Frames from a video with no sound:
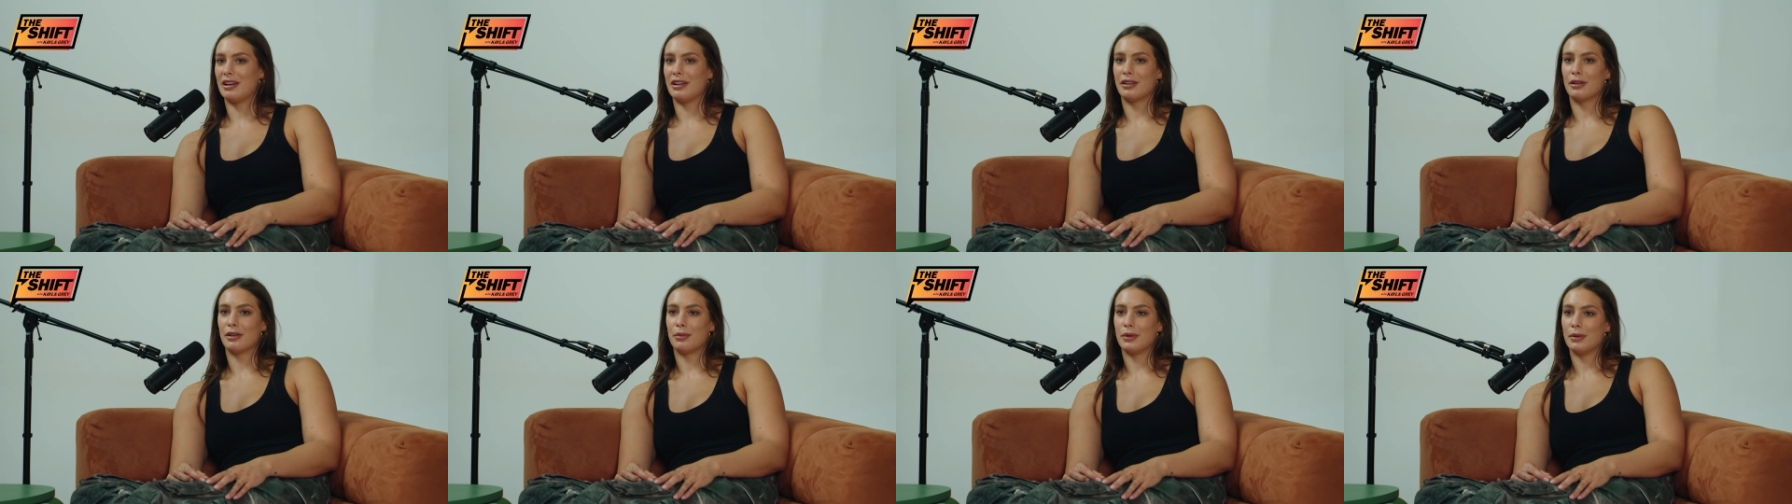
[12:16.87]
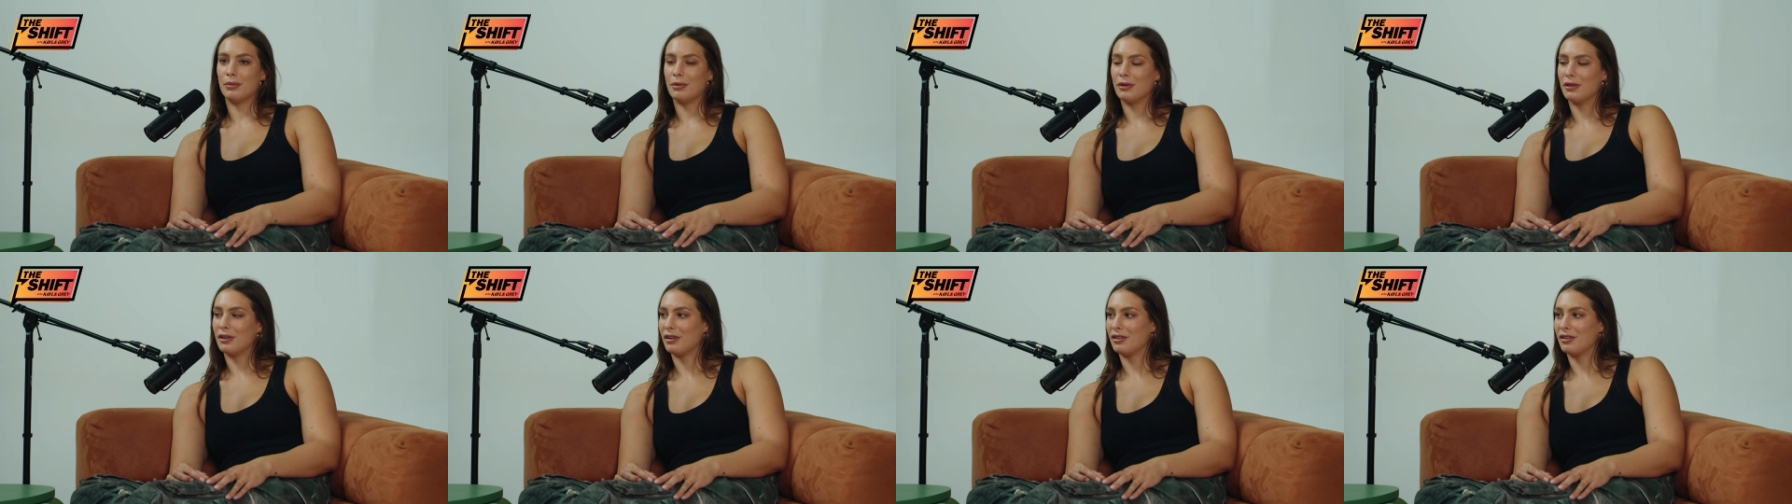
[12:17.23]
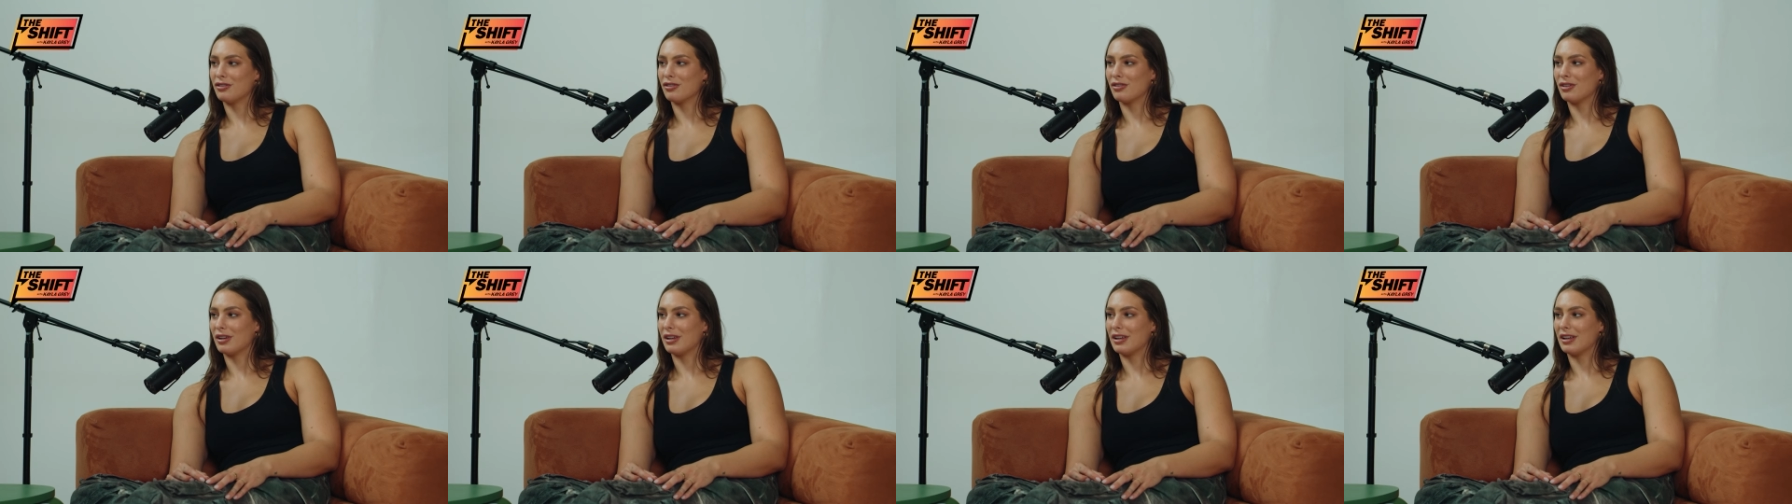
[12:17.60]
other people are
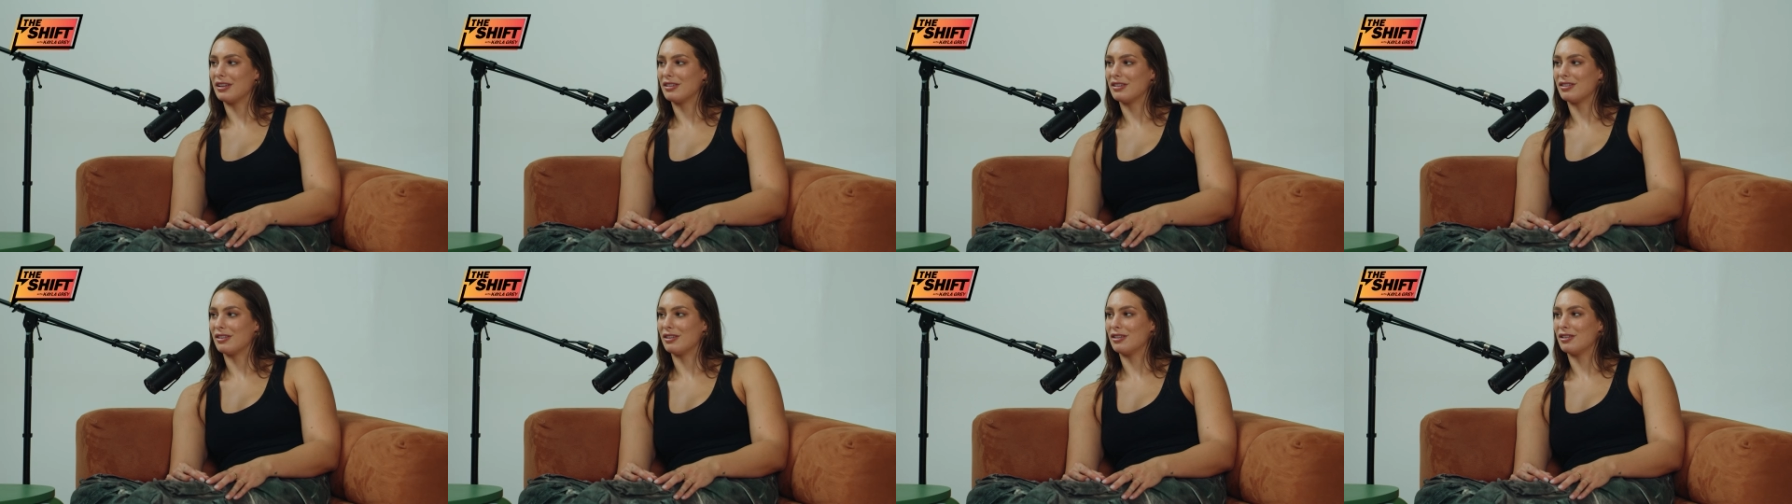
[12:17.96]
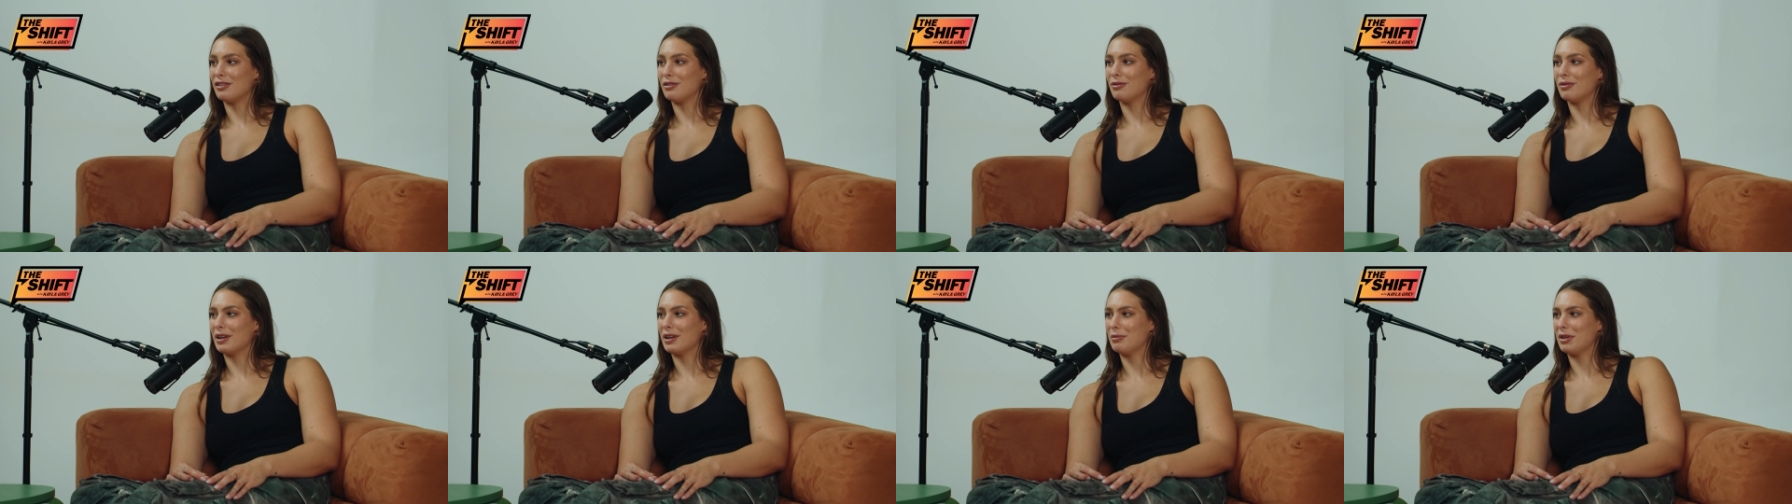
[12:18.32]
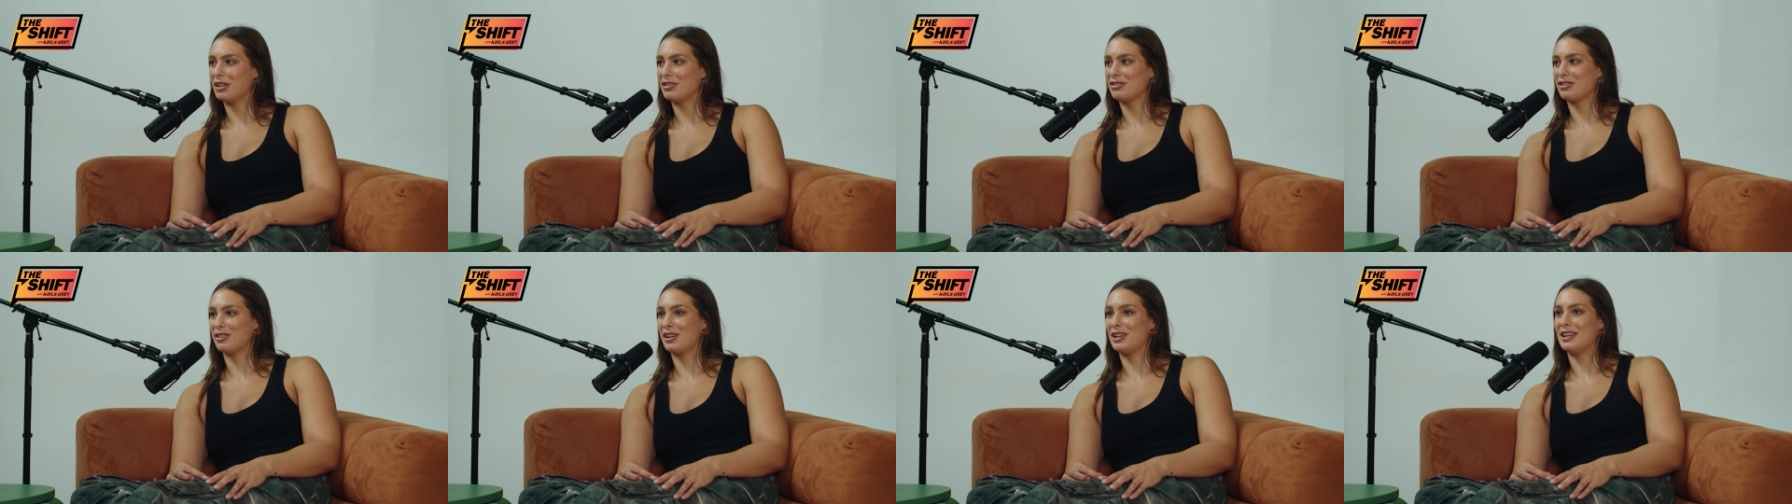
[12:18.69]
enjoying it too. When I'm at
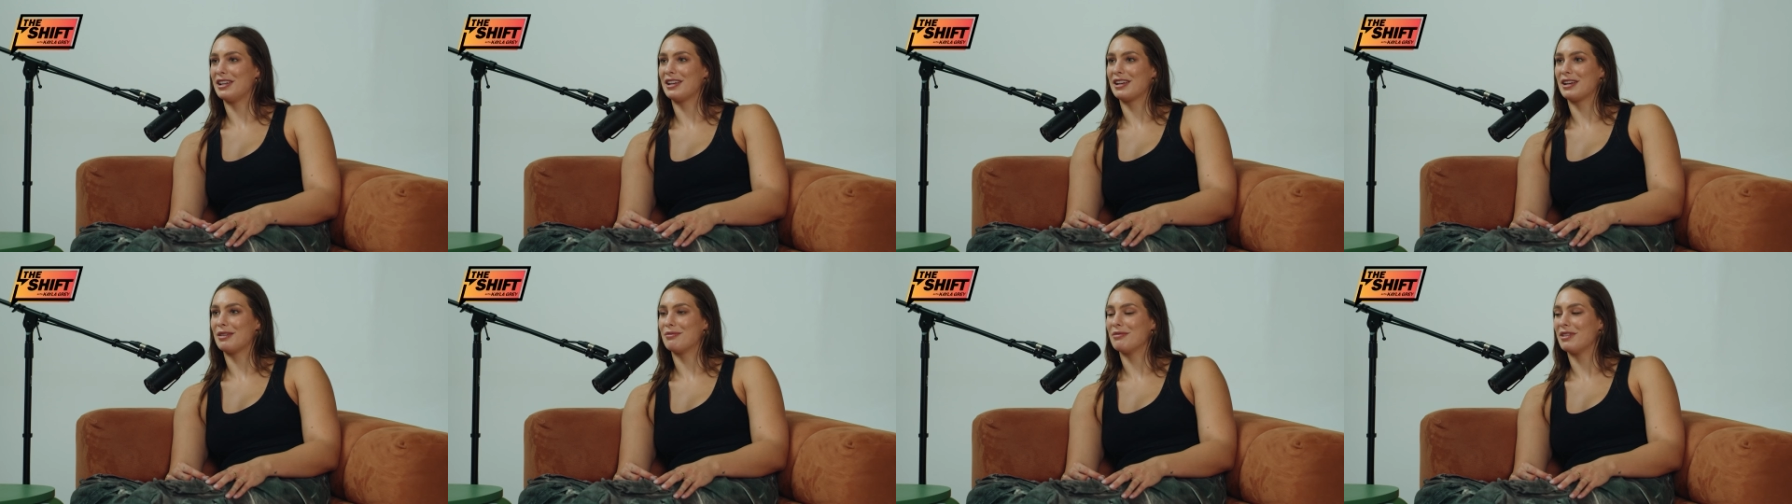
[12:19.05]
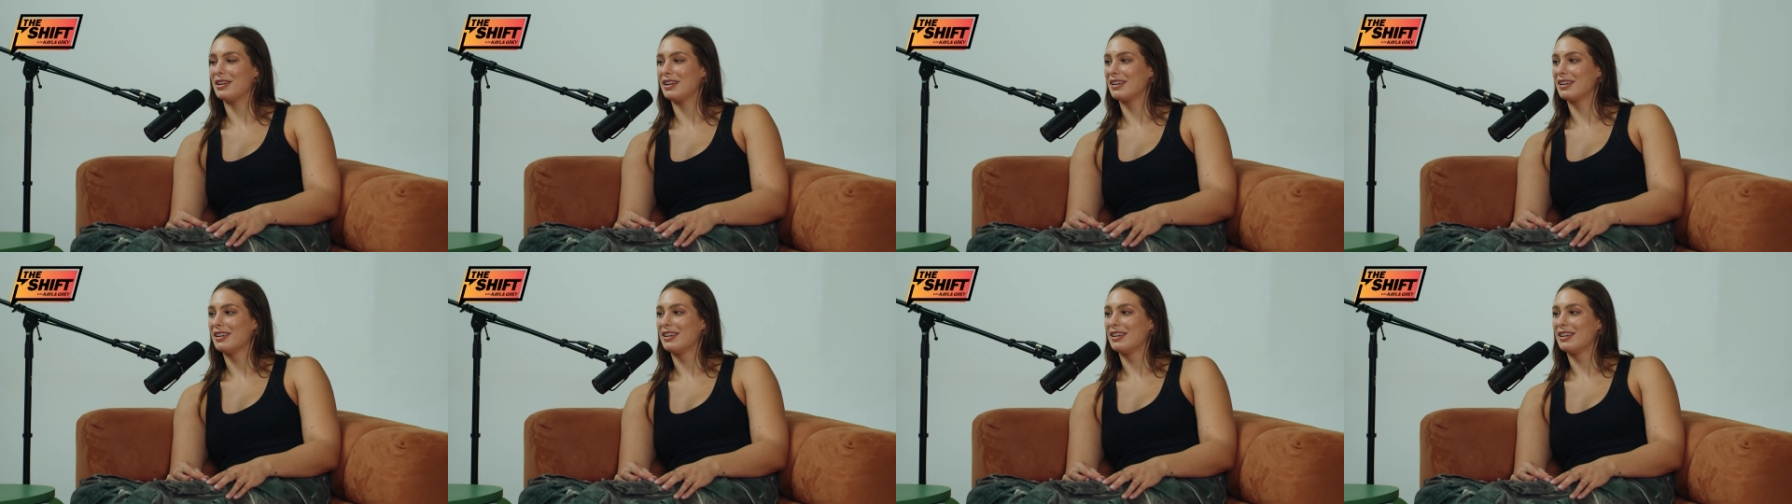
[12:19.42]
training, I'm like